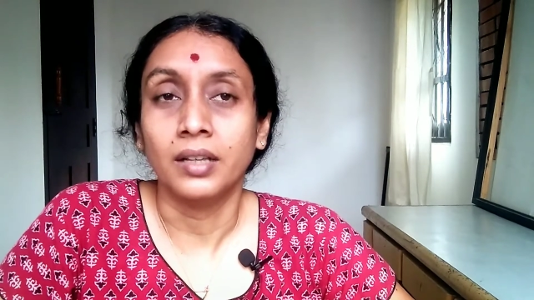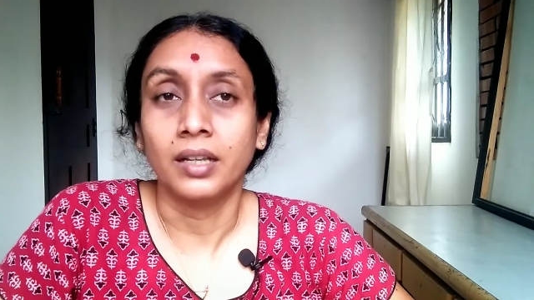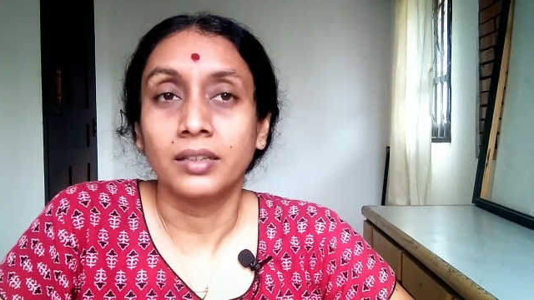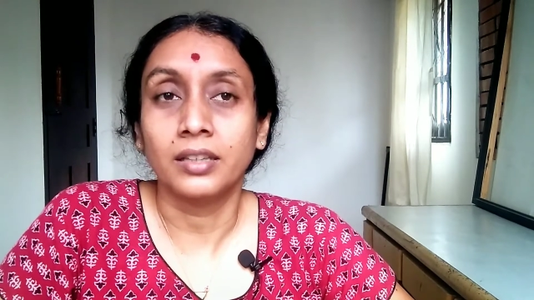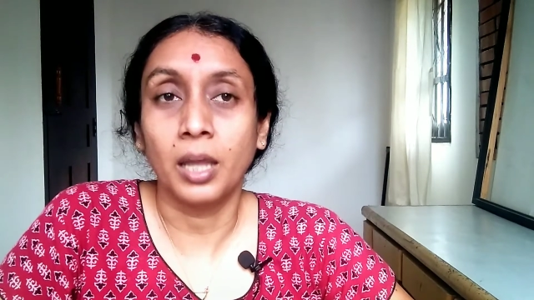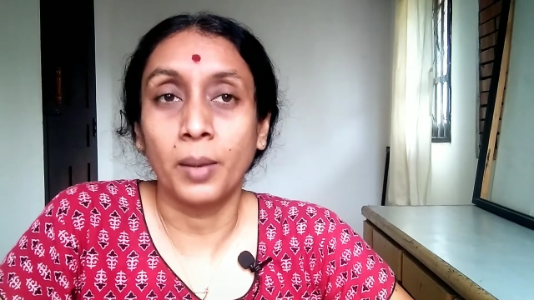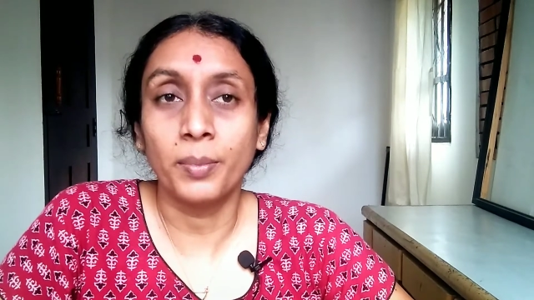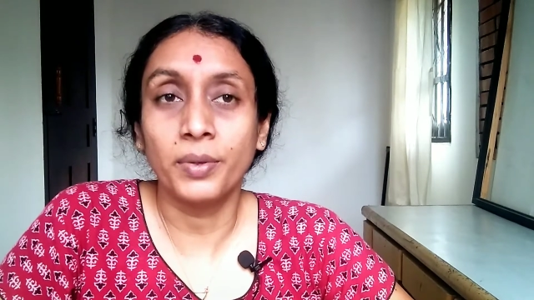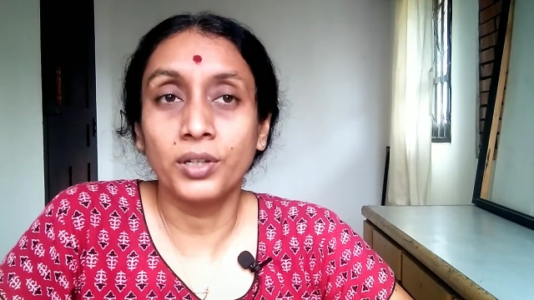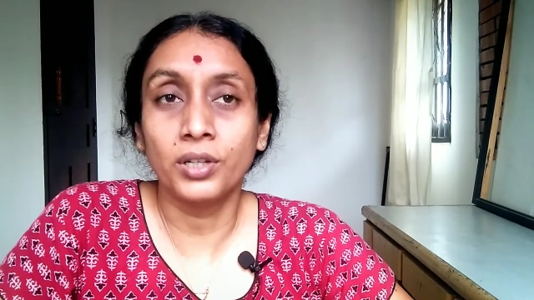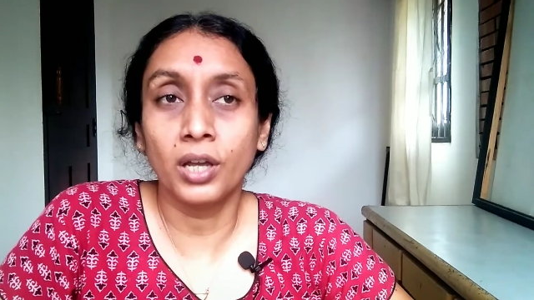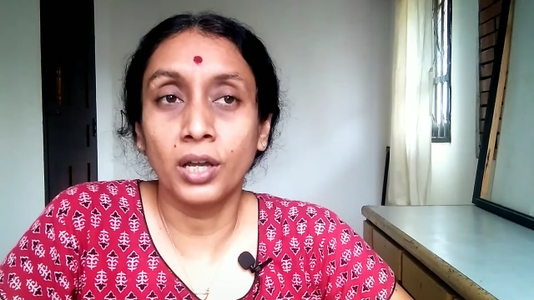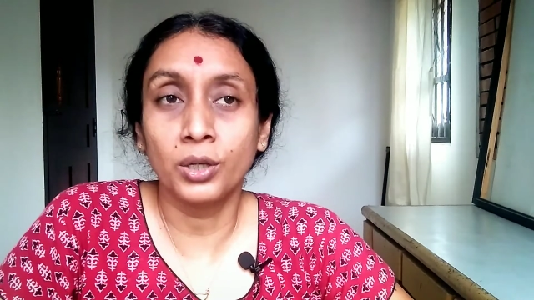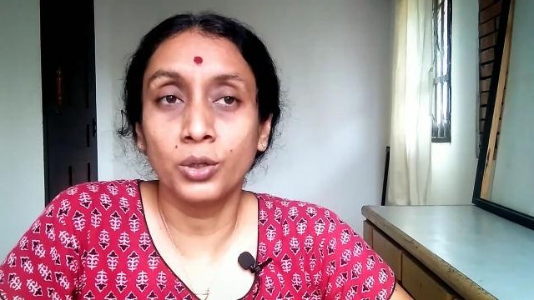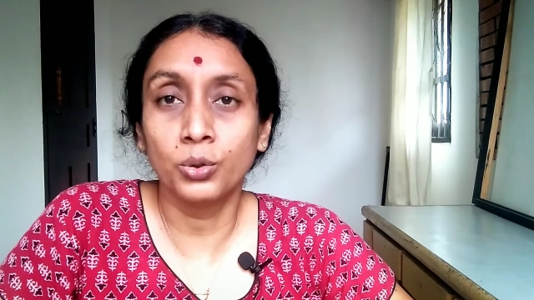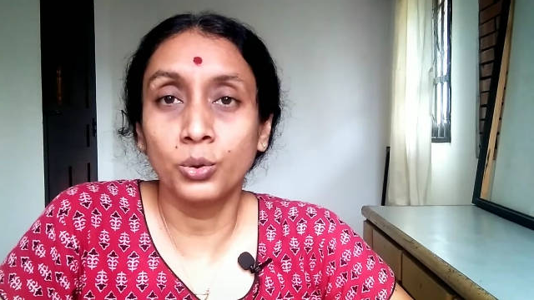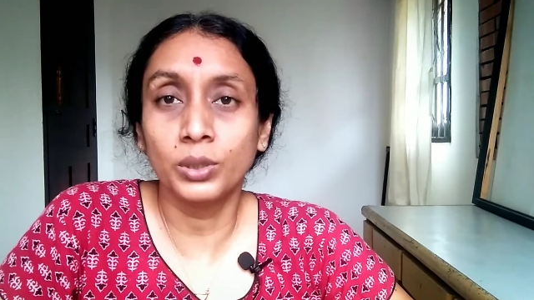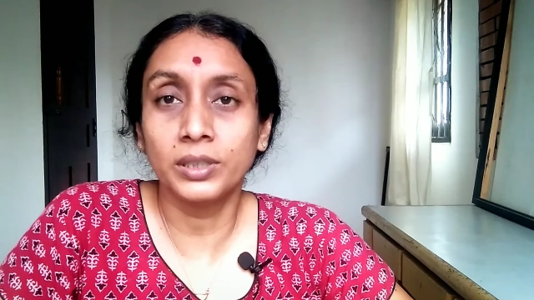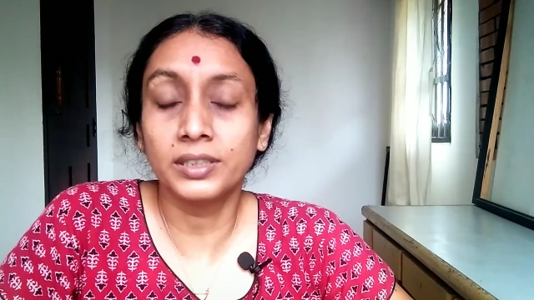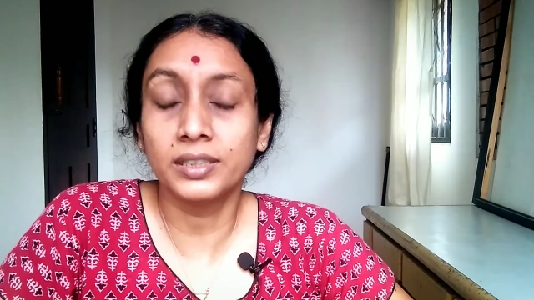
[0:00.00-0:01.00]
Tamil
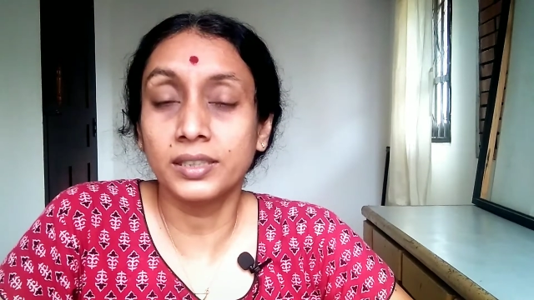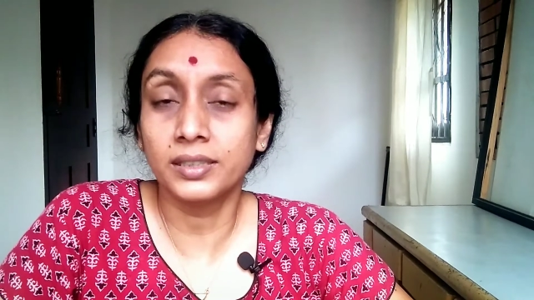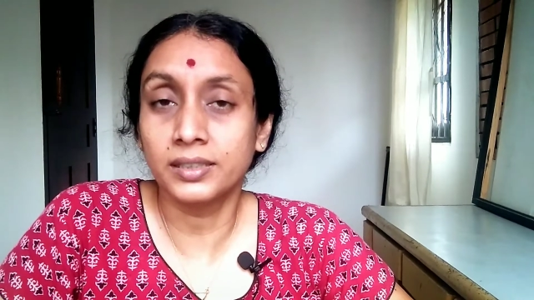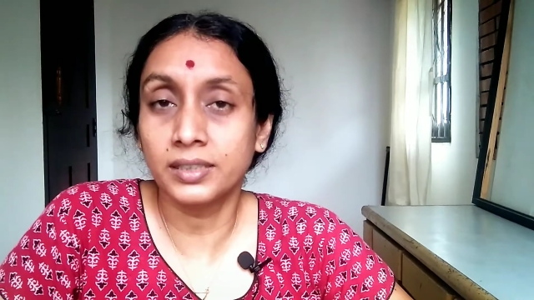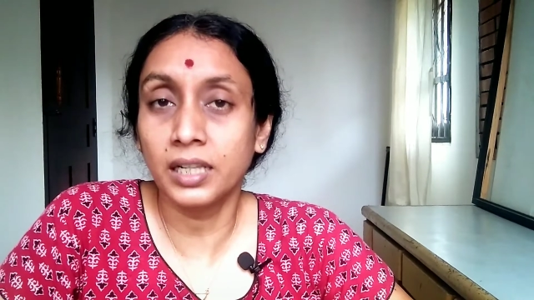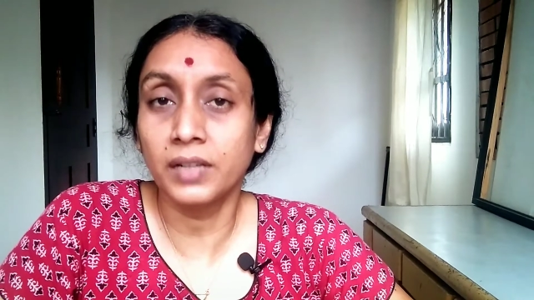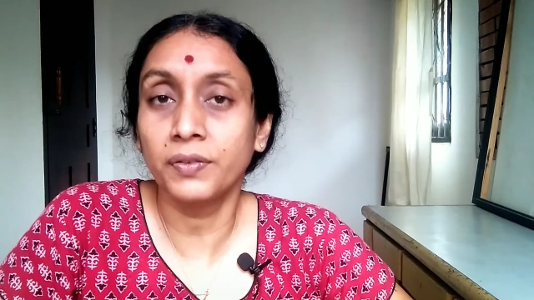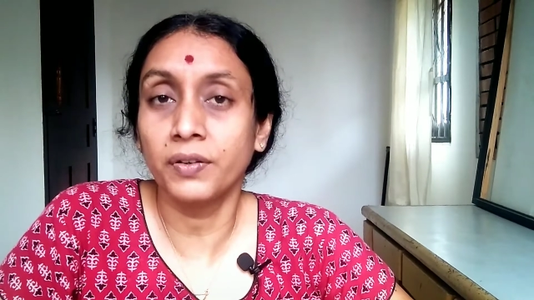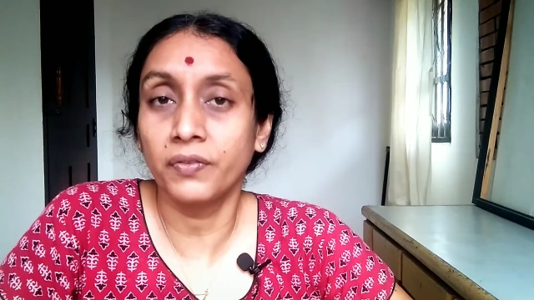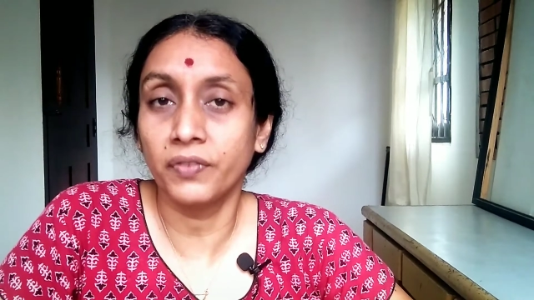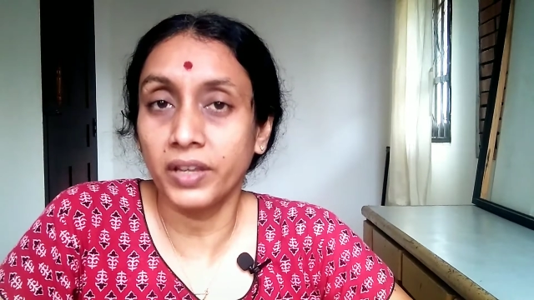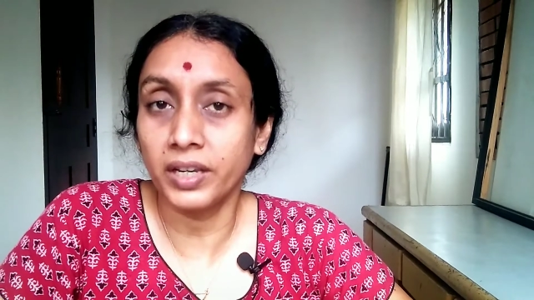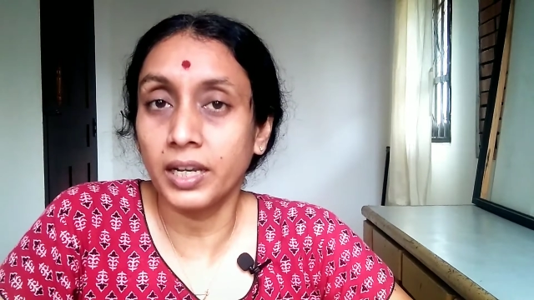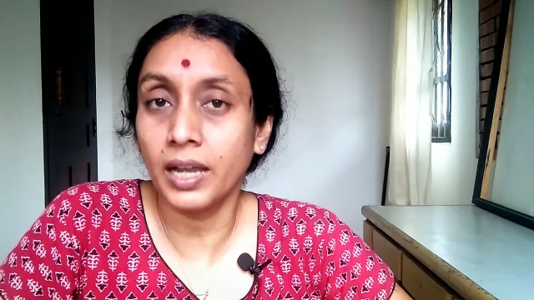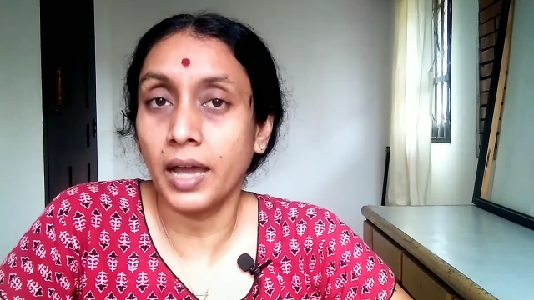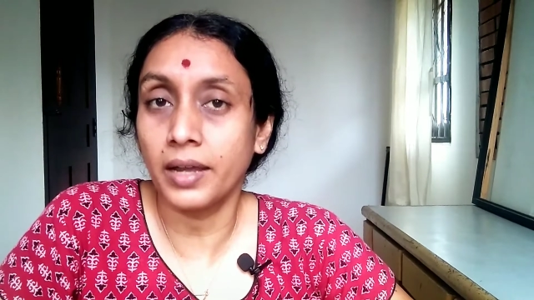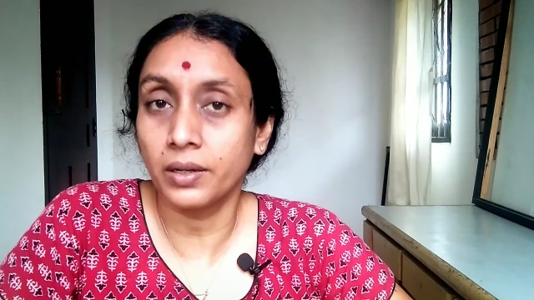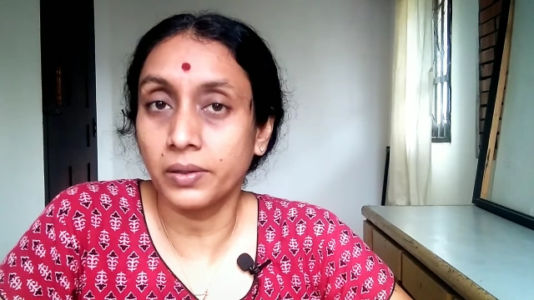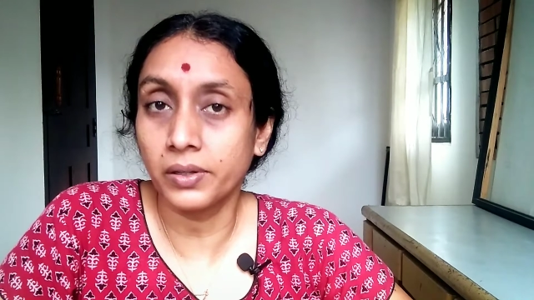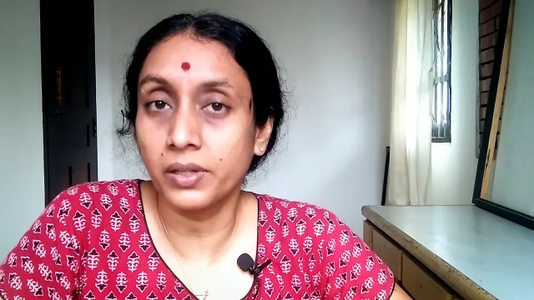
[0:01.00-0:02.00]
Nadu, it's itself a very
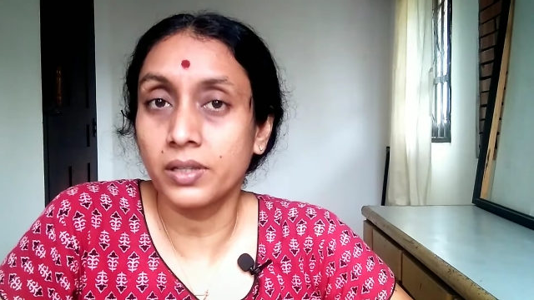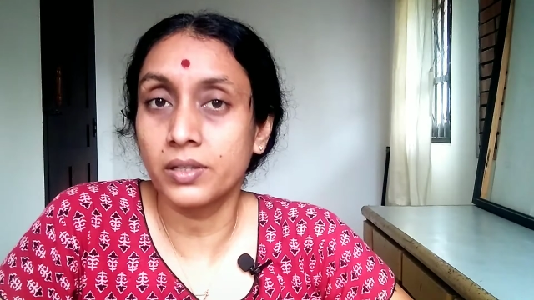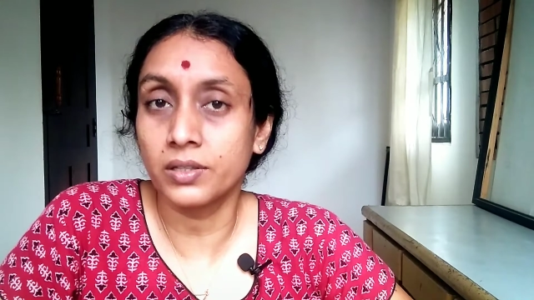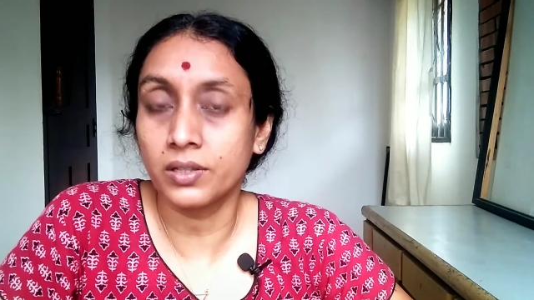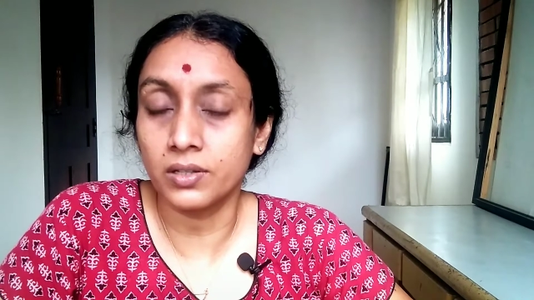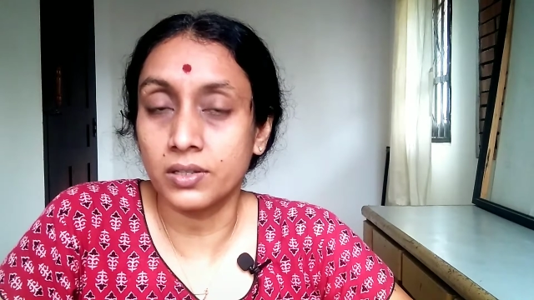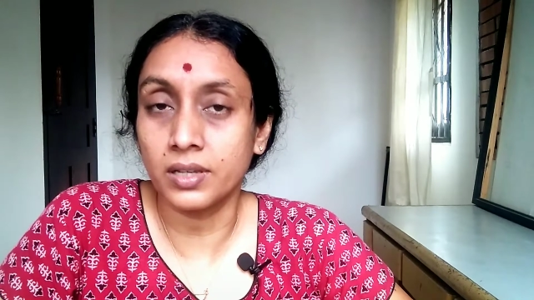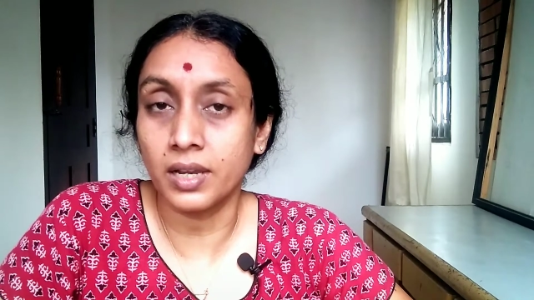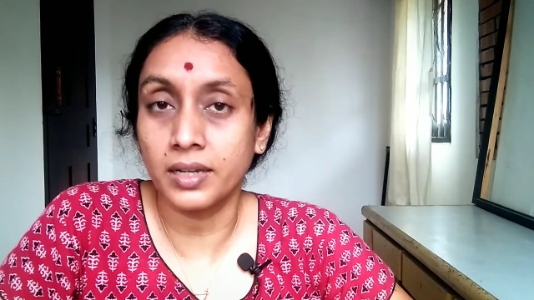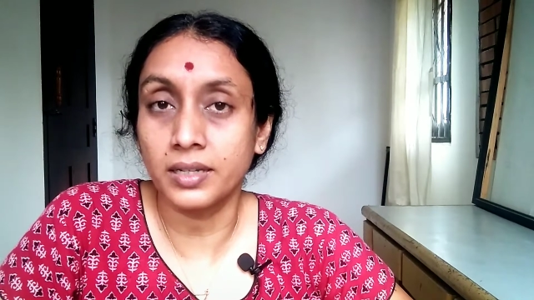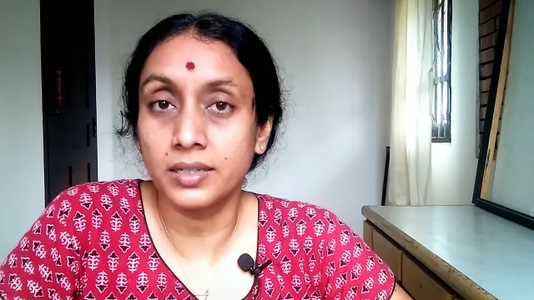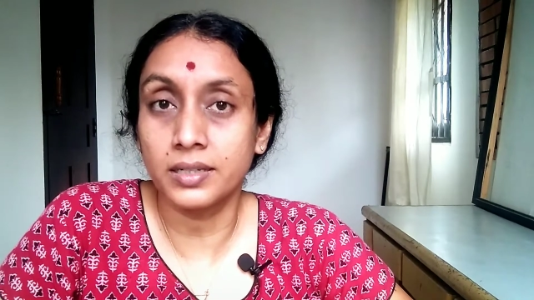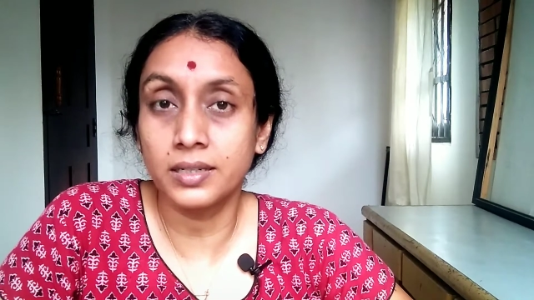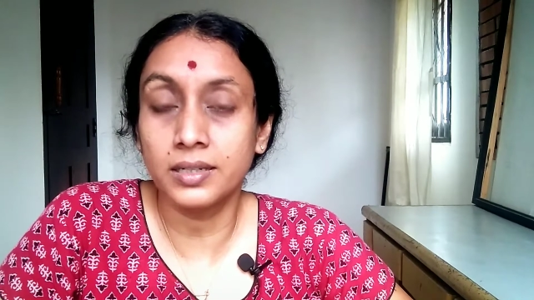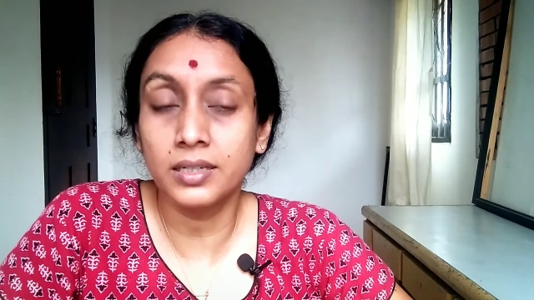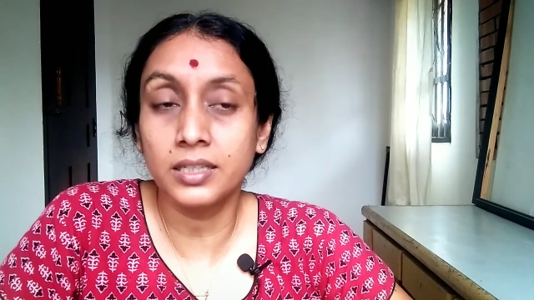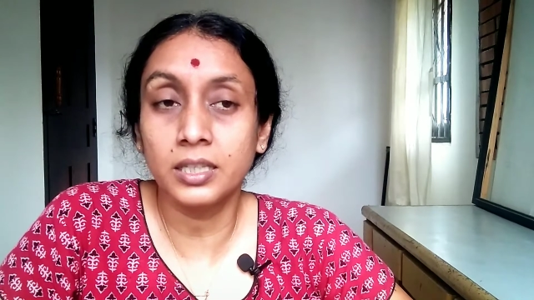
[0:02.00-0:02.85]
arrogant society.